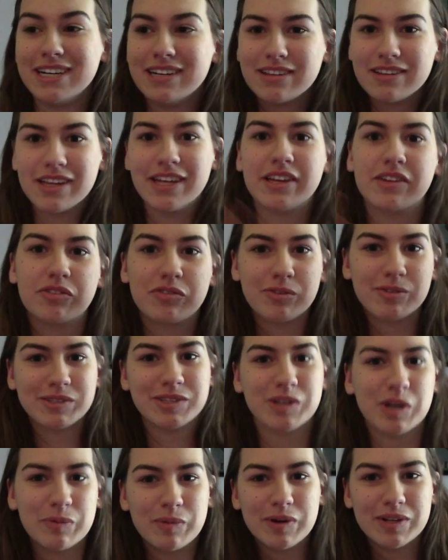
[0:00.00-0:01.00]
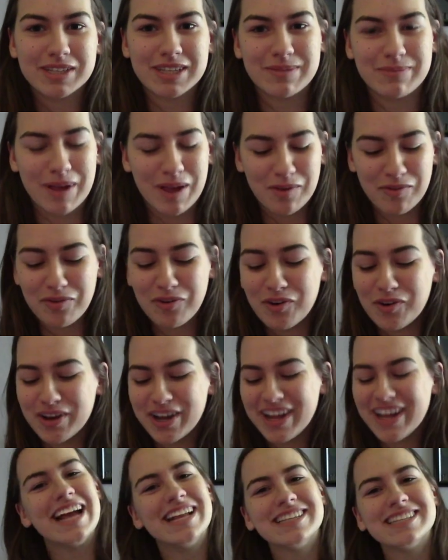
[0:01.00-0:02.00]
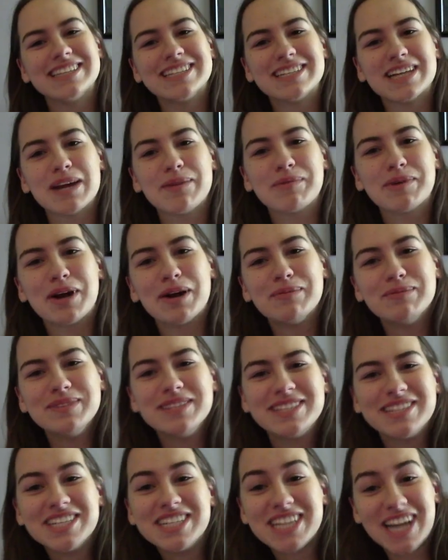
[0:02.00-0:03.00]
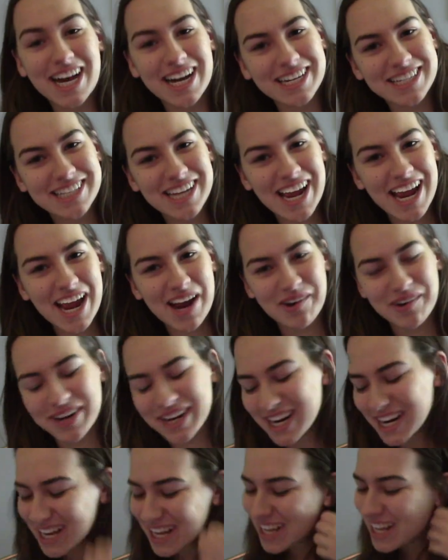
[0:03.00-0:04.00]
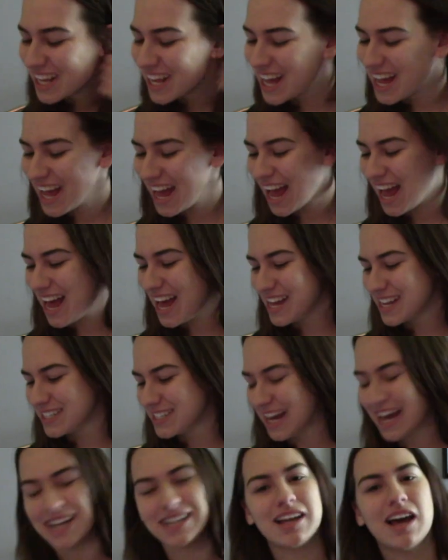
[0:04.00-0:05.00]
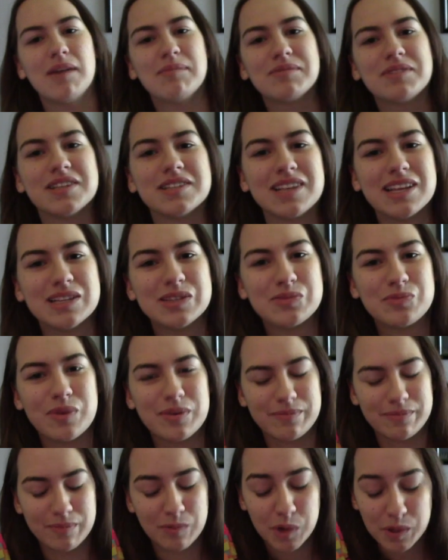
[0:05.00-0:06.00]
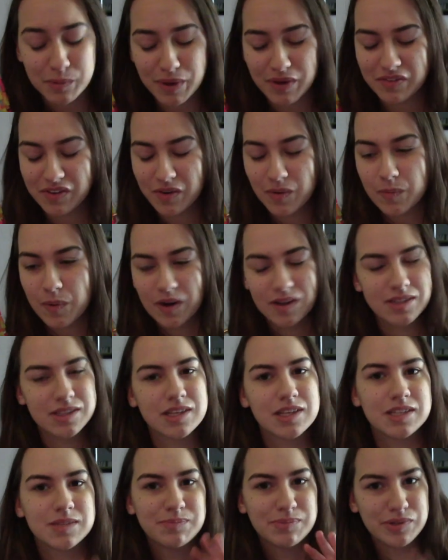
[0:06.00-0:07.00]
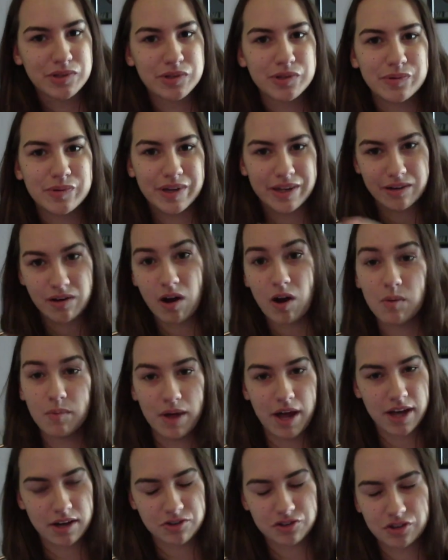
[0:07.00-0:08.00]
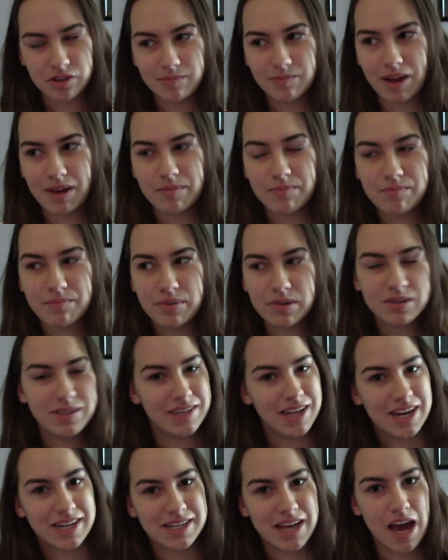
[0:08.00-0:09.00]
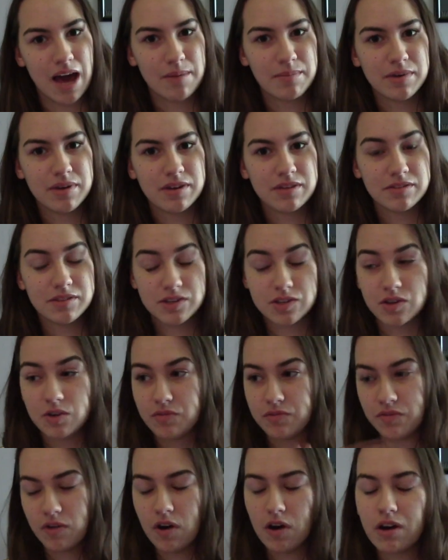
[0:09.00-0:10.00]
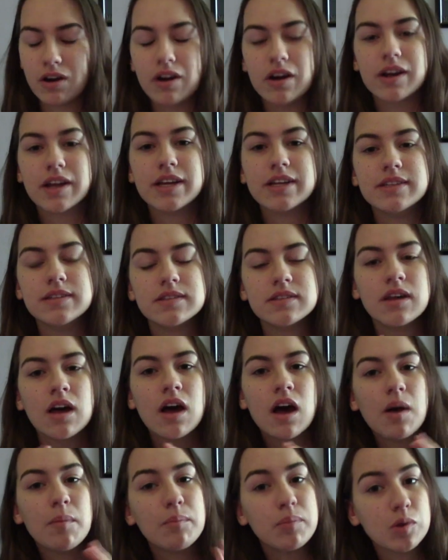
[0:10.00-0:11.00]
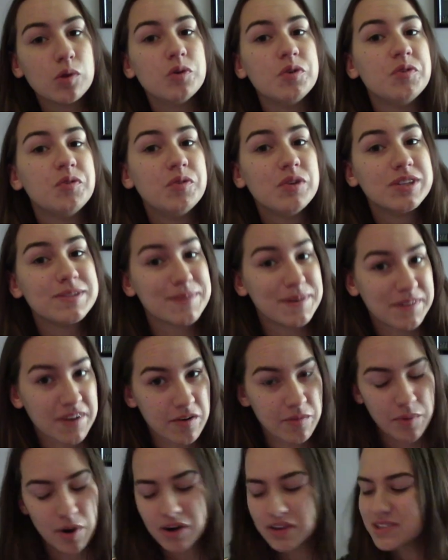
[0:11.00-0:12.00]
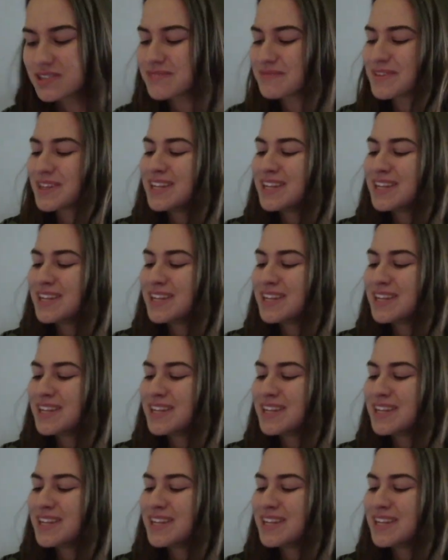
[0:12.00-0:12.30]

like throw snowballs at Malfoy, and Snape comes to talk to Harry. And I tabbed this as one of my favorite parts because blue in all actually my books that I tab so far is blue is my favorite parts.